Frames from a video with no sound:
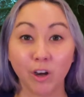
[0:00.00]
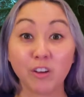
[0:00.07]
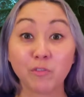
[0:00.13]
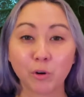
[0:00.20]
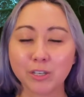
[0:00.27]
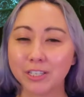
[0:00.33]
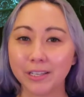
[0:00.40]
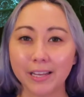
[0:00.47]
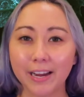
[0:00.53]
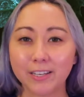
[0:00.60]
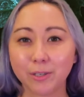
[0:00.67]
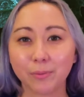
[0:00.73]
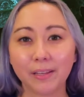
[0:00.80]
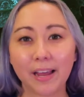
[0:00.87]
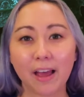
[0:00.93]
Unfortunately, I
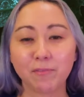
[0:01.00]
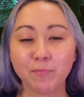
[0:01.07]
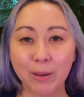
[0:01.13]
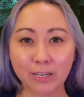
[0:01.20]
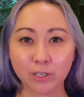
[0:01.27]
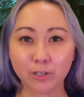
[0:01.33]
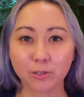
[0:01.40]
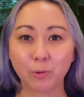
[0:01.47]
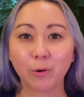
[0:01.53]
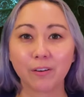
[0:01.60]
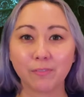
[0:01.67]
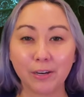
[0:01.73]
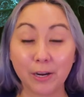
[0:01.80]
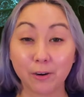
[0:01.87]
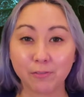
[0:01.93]
don't really have pictures
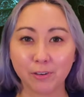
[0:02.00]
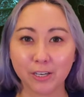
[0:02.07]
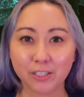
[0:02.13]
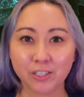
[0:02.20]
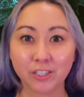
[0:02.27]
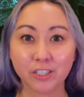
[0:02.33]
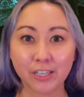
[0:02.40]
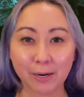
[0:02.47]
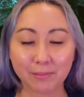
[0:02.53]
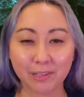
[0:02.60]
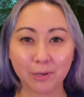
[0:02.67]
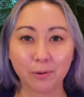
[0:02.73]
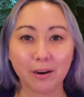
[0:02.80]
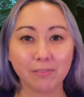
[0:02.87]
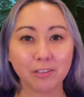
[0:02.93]
or video footage to share with
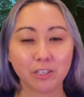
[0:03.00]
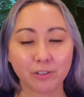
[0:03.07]
you of